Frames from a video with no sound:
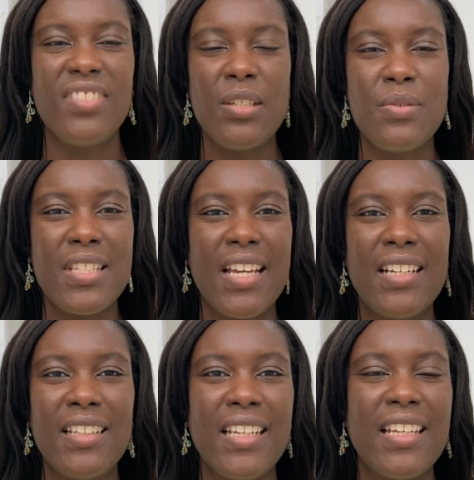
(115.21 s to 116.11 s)
It was kind
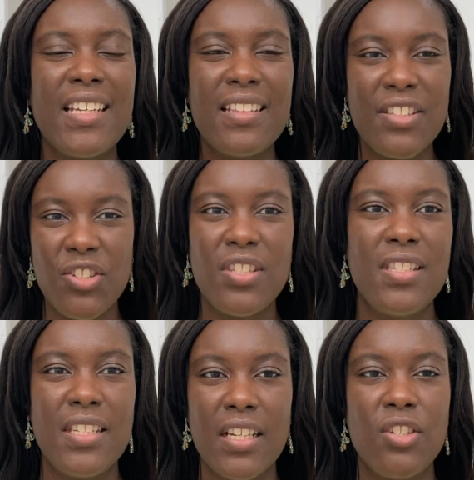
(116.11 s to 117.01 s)
of like, let's just
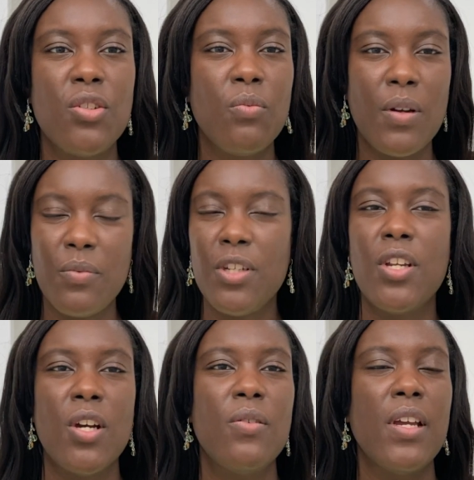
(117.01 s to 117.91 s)
stick to what we
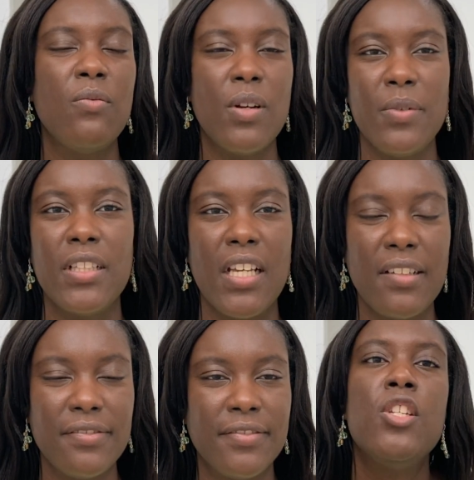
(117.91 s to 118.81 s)
know and what we love.